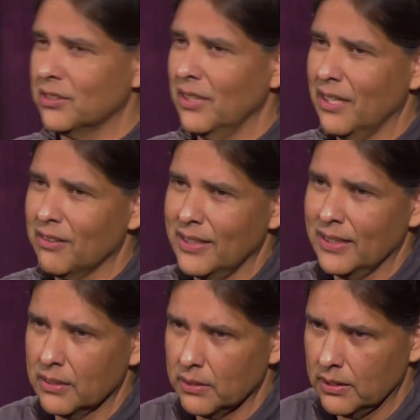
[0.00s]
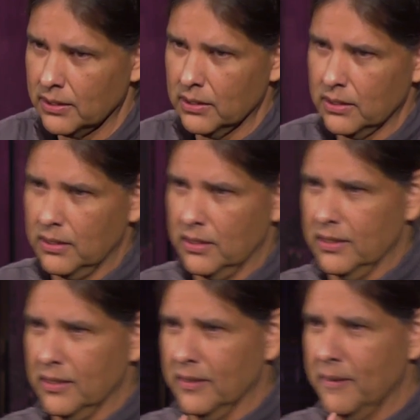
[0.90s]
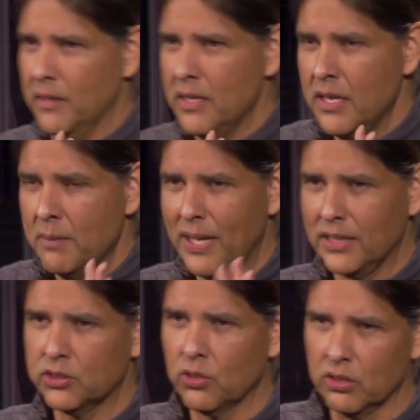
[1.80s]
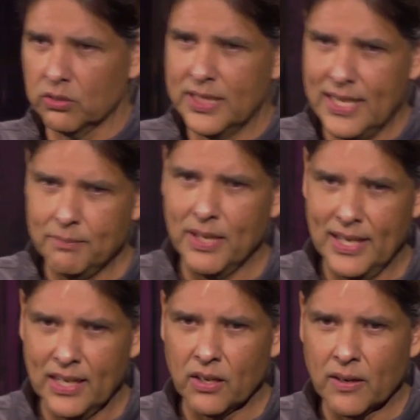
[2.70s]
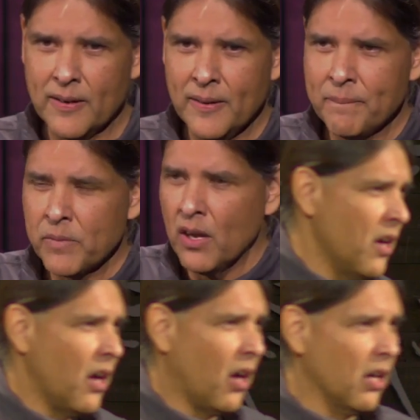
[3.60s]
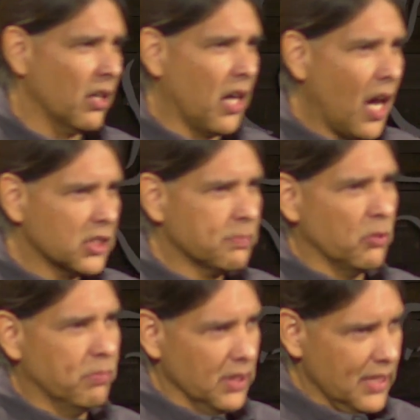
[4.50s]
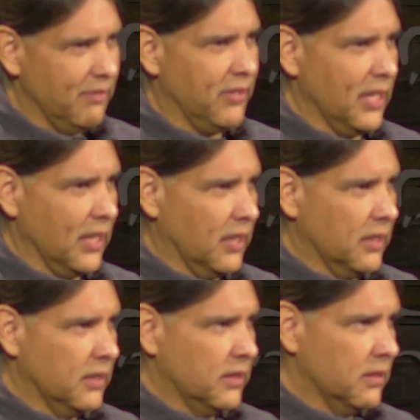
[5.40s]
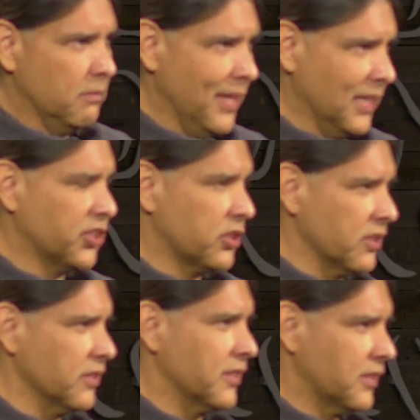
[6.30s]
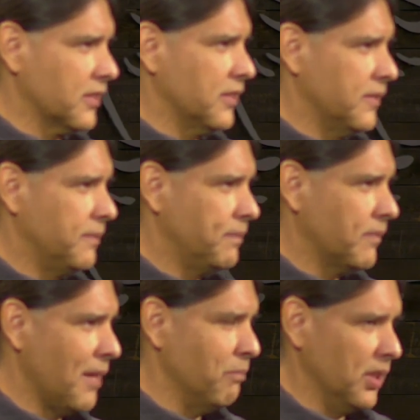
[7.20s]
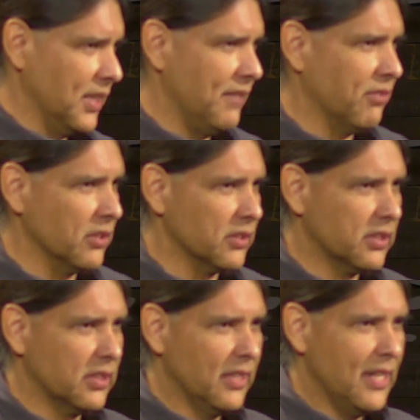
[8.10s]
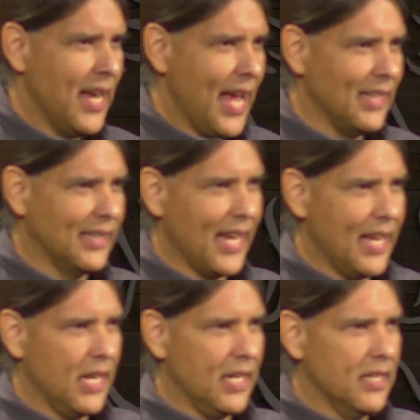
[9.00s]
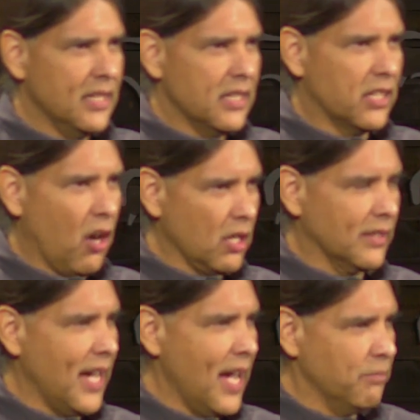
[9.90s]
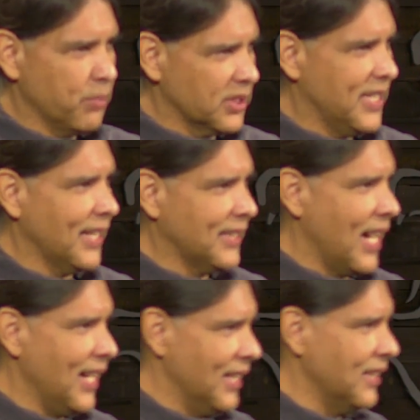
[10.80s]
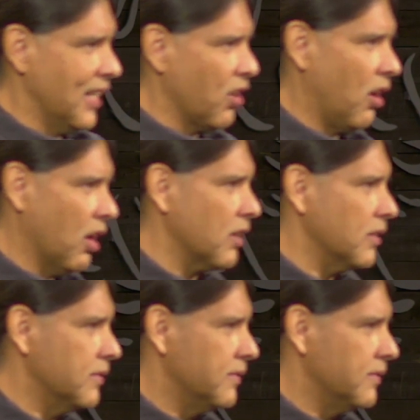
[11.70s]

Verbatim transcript: Larry and the, the, the pastoral team here are gospel believing ministers and believers, and they guard that and protect that in their heart.